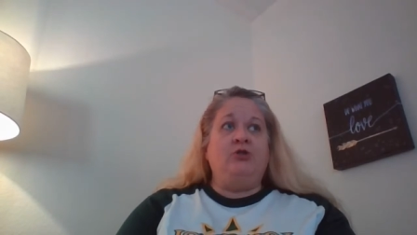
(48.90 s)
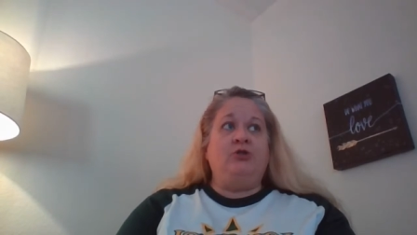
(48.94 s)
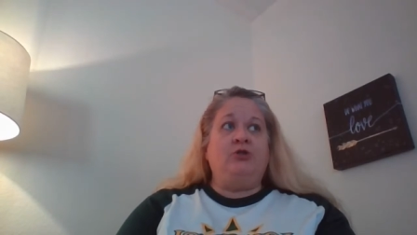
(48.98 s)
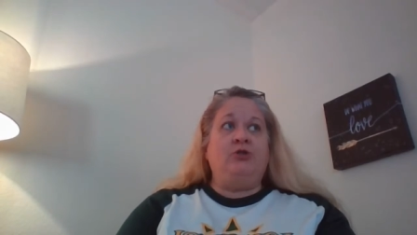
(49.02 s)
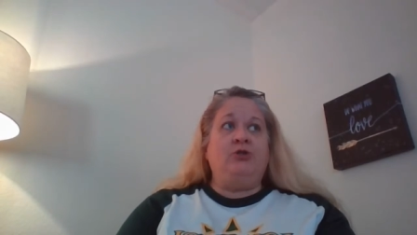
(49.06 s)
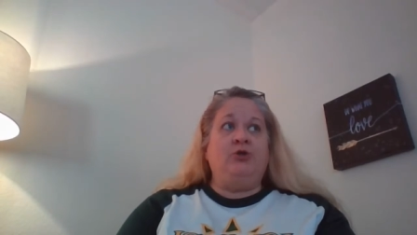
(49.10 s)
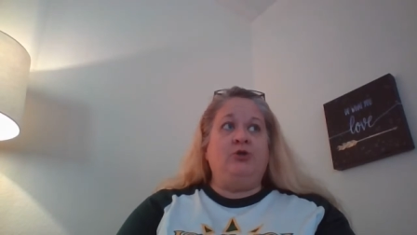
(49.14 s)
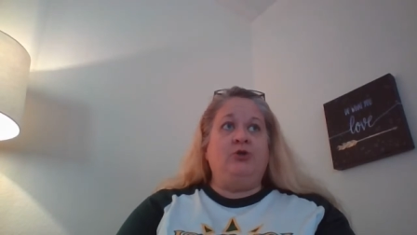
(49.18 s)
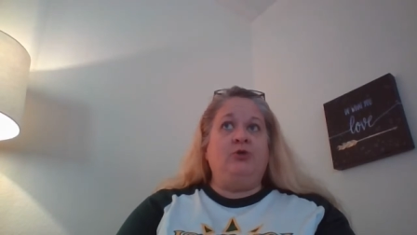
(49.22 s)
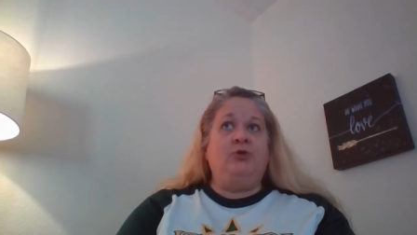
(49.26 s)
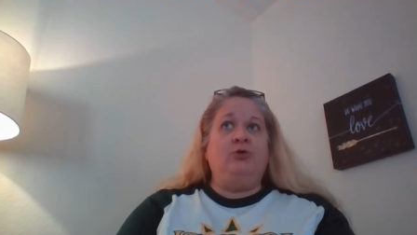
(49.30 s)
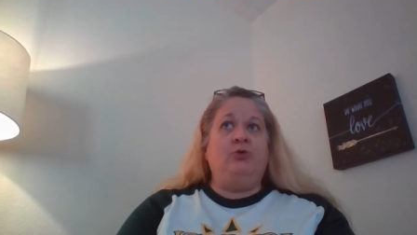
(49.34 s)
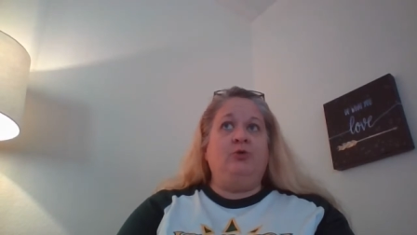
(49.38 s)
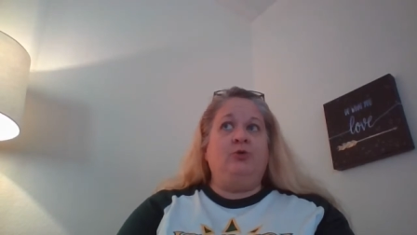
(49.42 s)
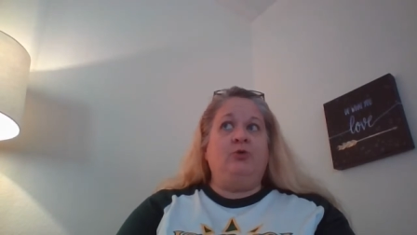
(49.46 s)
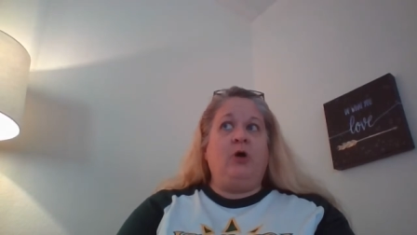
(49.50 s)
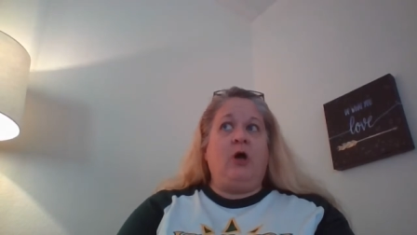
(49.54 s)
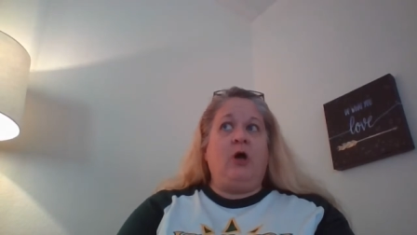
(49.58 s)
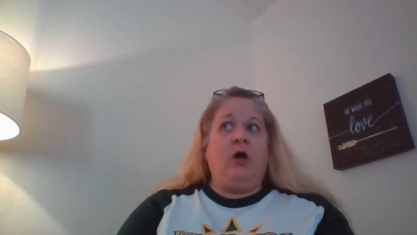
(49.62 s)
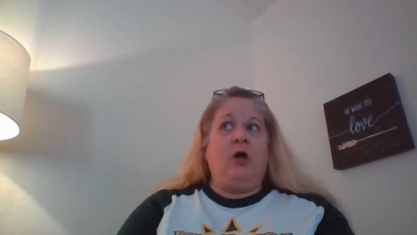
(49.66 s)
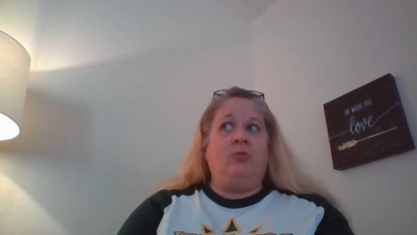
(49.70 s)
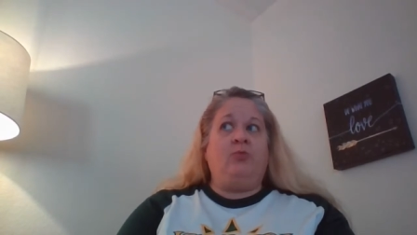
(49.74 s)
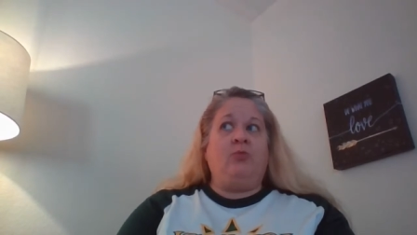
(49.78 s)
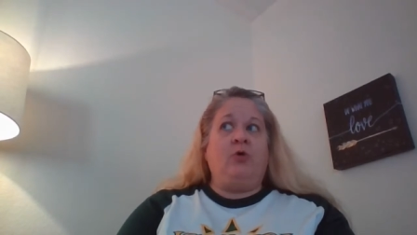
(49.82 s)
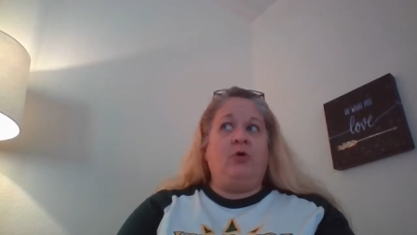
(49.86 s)
to
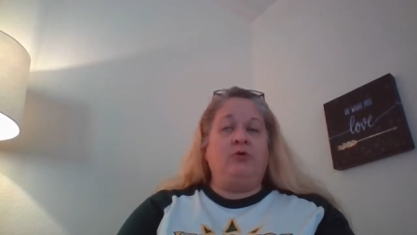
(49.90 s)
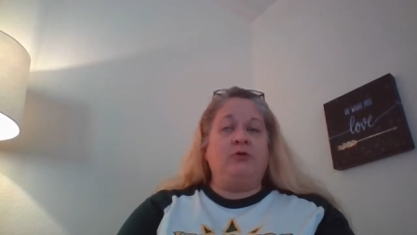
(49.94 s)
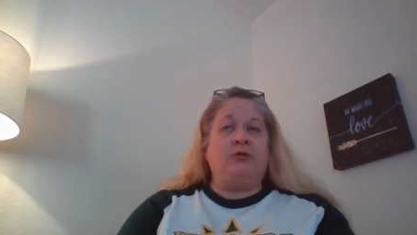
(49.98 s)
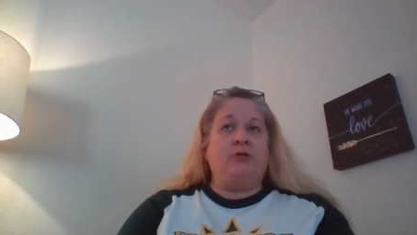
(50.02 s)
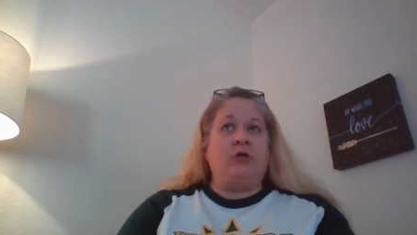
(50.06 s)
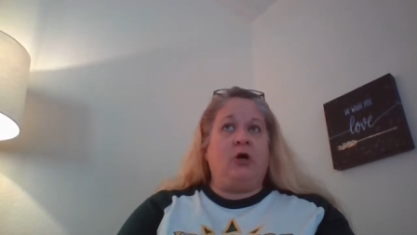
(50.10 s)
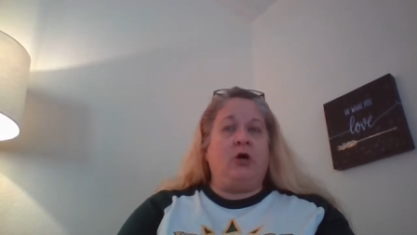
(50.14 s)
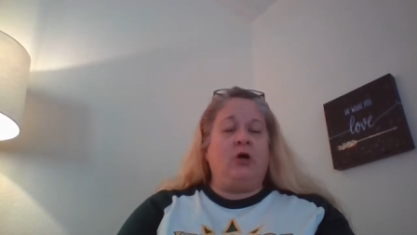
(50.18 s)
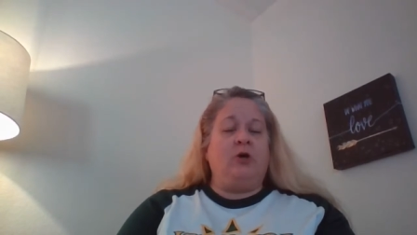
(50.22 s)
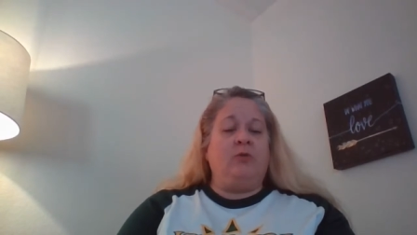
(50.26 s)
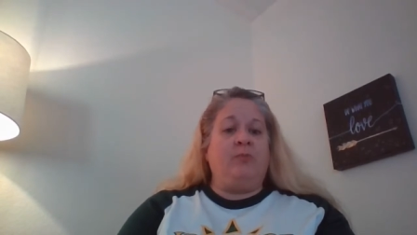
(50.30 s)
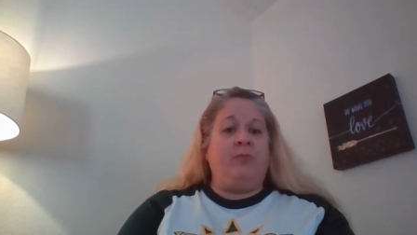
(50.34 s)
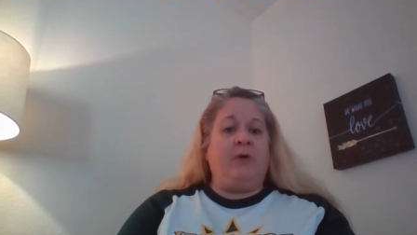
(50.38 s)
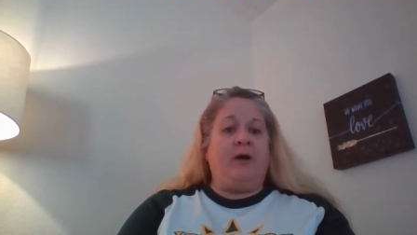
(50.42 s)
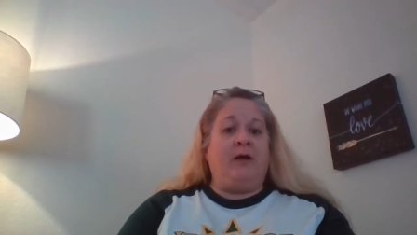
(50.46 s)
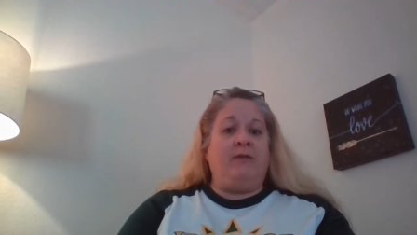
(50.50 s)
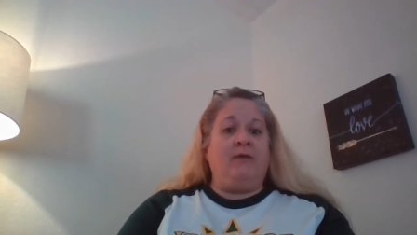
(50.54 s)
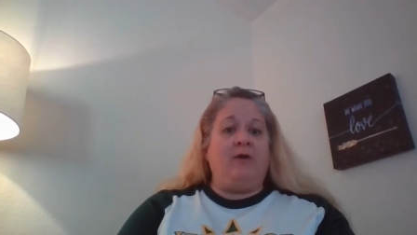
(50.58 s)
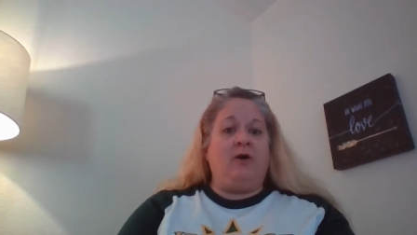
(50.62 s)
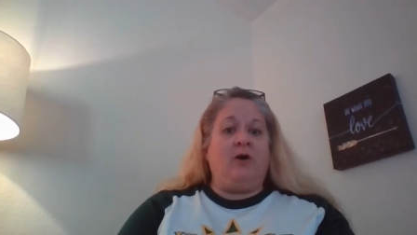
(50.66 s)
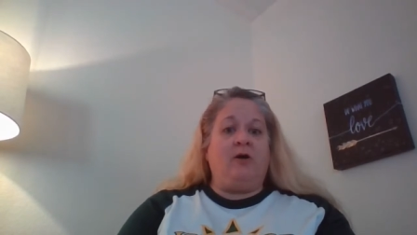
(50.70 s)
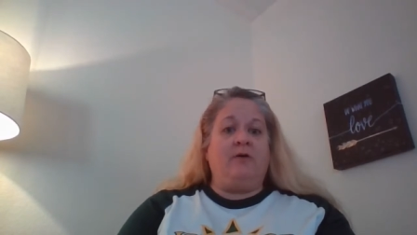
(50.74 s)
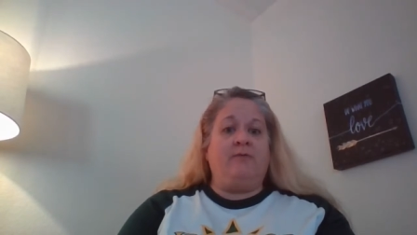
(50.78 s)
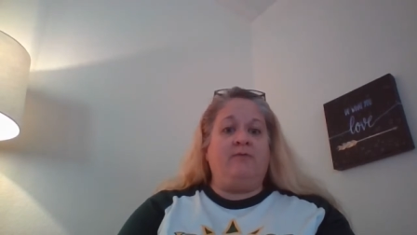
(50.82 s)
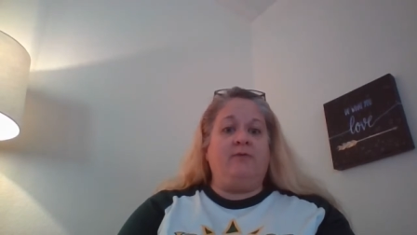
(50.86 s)
um, Rose Garden by
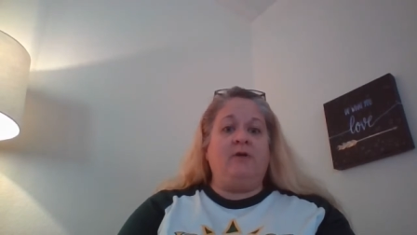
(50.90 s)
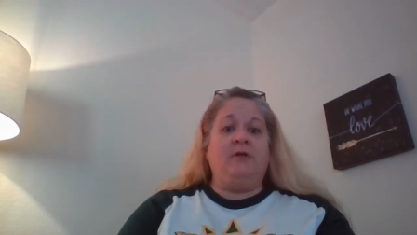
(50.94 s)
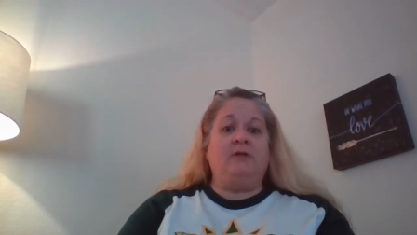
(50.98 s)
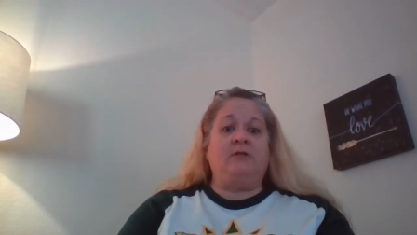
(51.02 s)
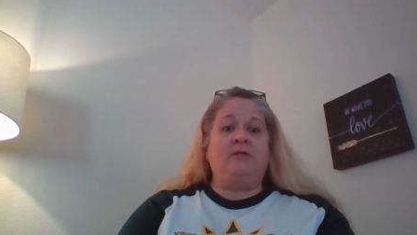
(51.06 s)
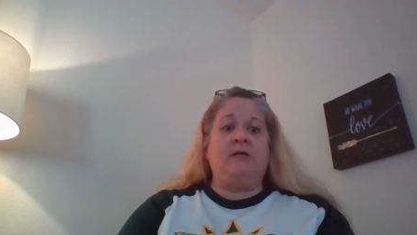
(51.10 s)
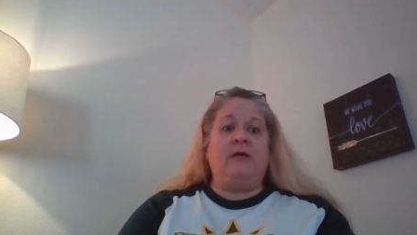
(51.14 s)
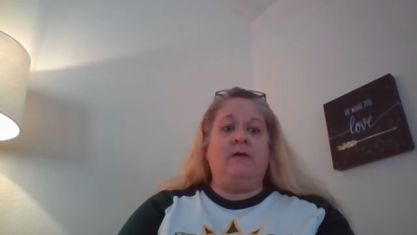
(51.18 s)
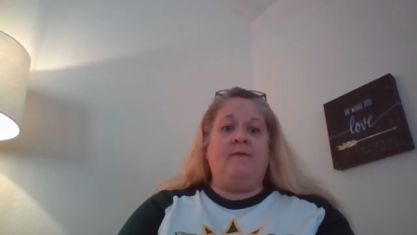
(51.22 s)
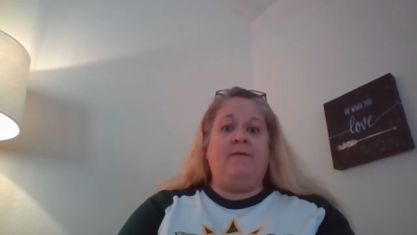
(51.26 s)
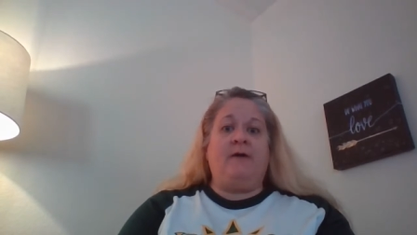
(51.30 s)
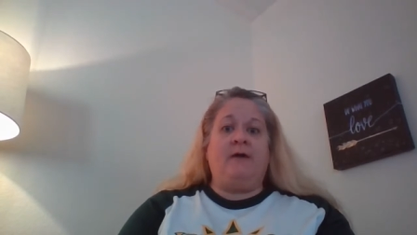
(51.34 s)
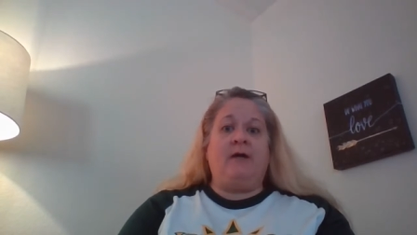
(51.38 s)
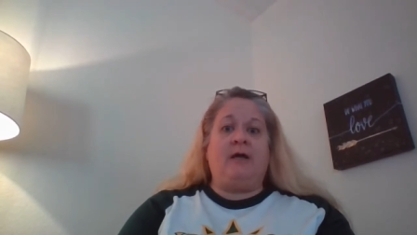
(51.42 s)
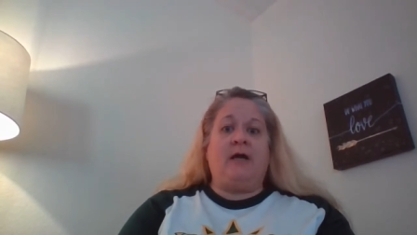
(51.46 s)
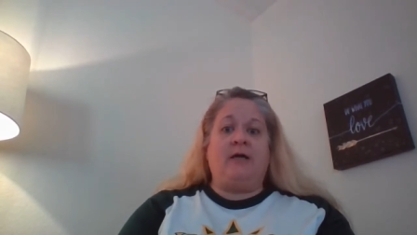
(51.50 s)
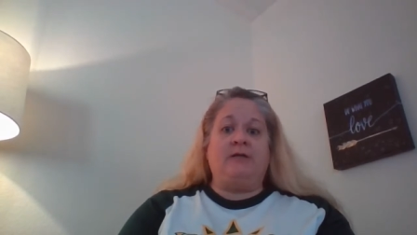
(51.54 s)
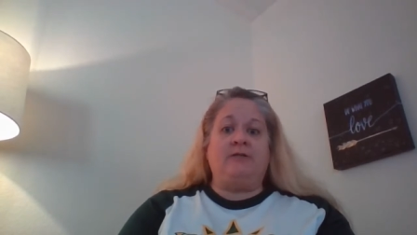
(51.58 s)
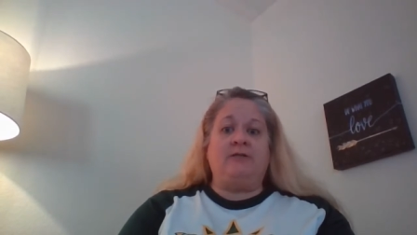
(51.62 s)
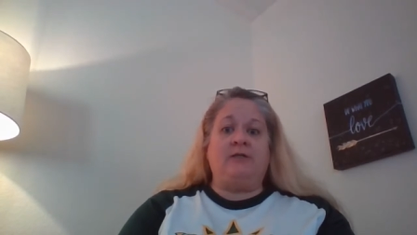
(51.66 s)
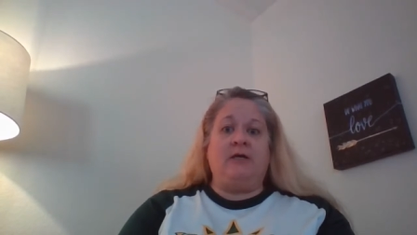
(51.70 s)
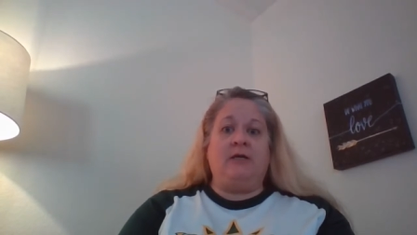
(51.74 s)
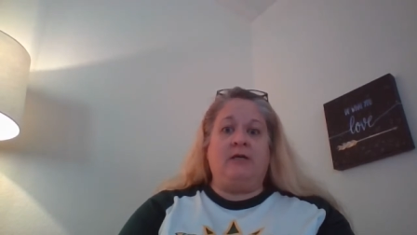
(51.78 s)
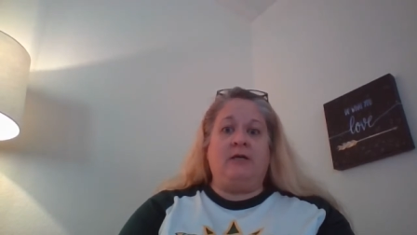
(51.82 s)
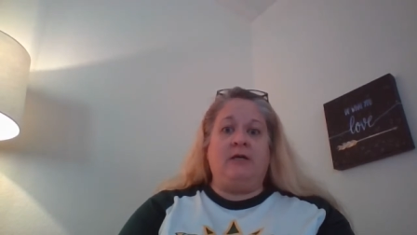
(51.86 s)
the office and then
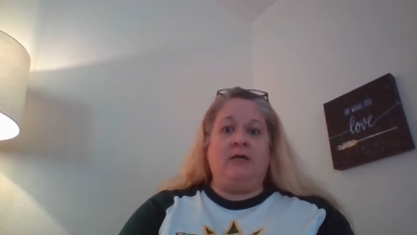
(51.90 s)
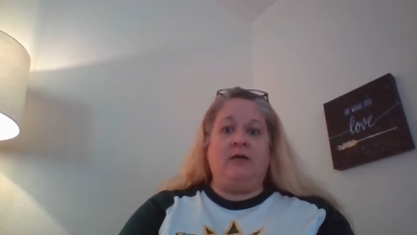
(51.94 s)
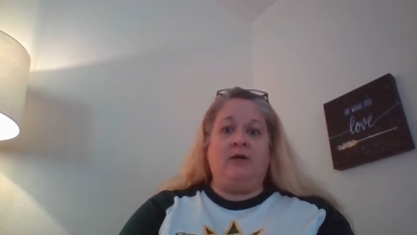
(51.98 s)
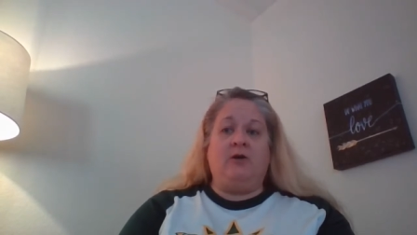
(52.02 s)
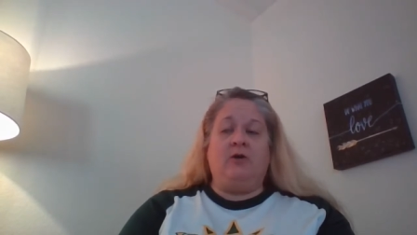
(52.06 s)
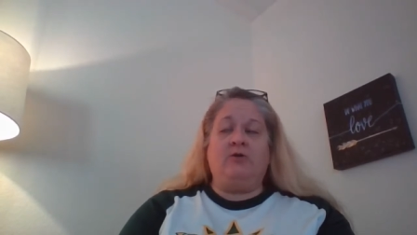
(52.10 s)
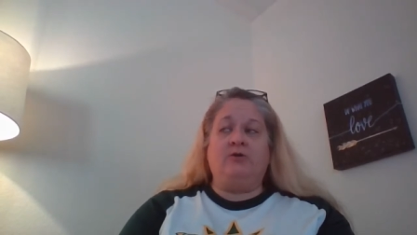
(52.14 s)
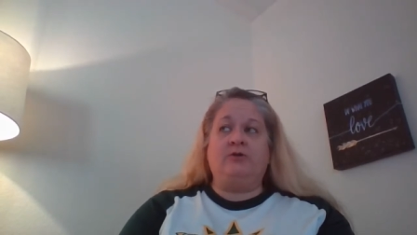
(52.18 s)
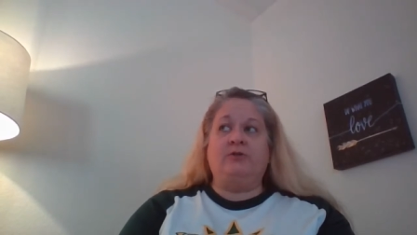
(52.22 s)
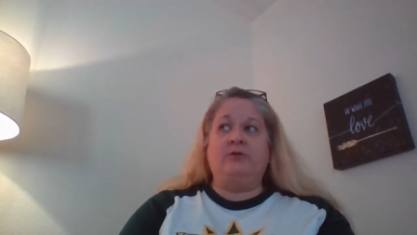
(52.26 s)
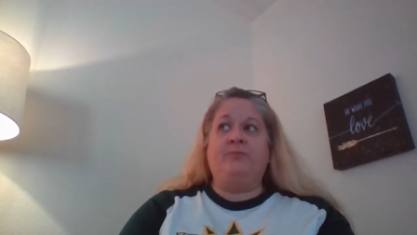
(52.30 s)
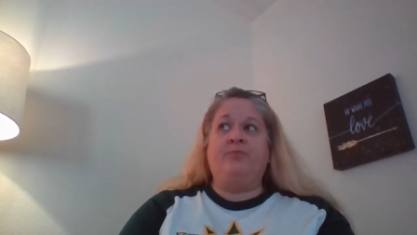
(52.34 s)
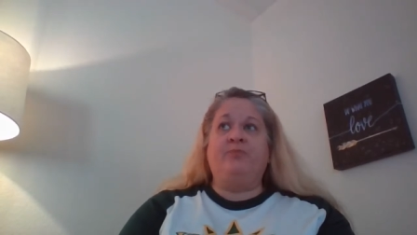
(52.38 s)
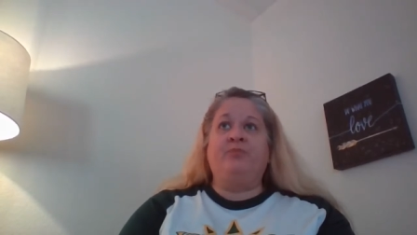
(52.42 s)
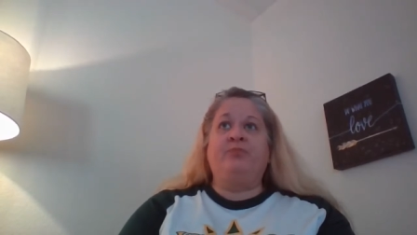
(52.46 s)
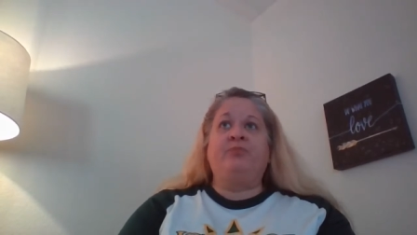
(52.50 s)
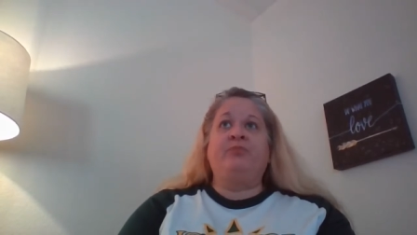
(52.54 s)
Hacienda Hills.